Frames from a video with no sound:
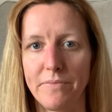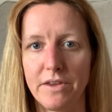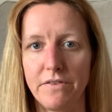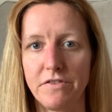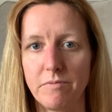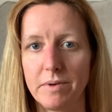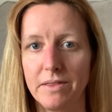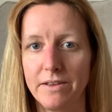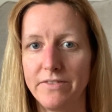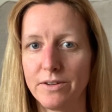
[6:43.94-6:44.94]
If you've been
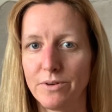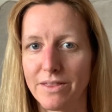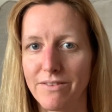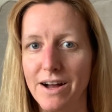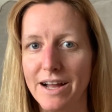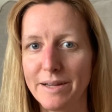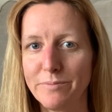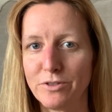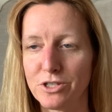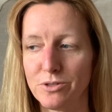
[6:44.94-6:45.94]
living with Lyme,
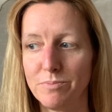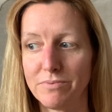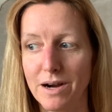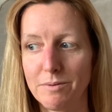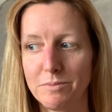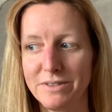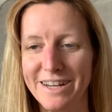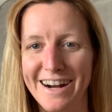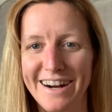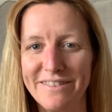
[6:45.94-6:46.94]
which you probably
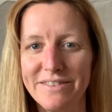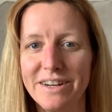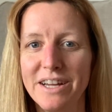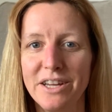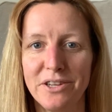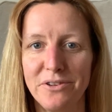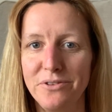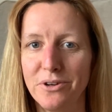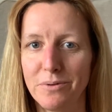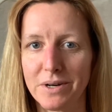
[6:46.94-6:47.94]
have, you
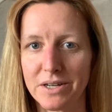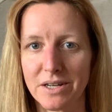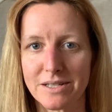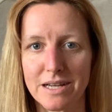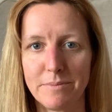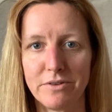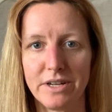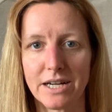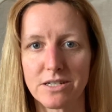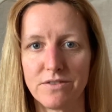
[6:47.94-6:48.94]
know what a Herxheimer
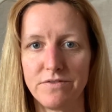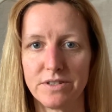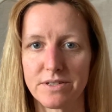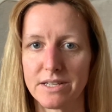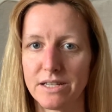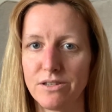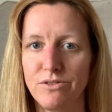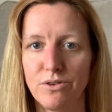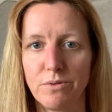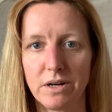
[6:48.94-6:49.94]
reaction feels like. You
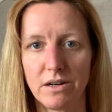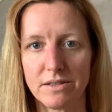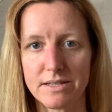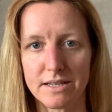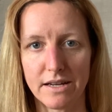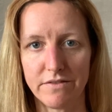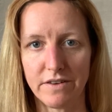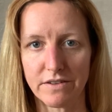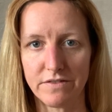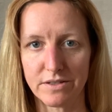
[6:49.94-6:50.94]
know what all these side
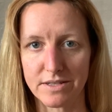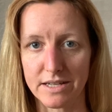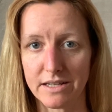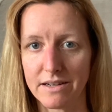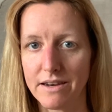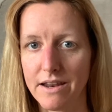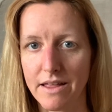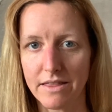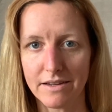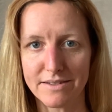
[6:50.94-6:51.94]
effects feels like.
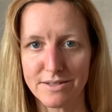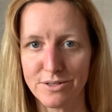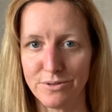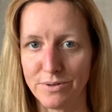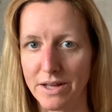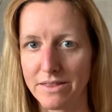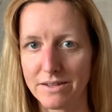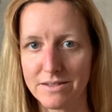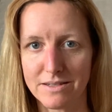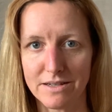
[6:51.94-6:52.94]
Nothing is new. Nothing
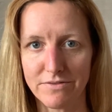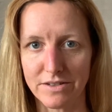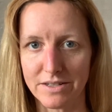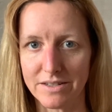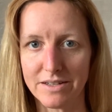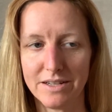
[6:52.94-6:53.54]
is different.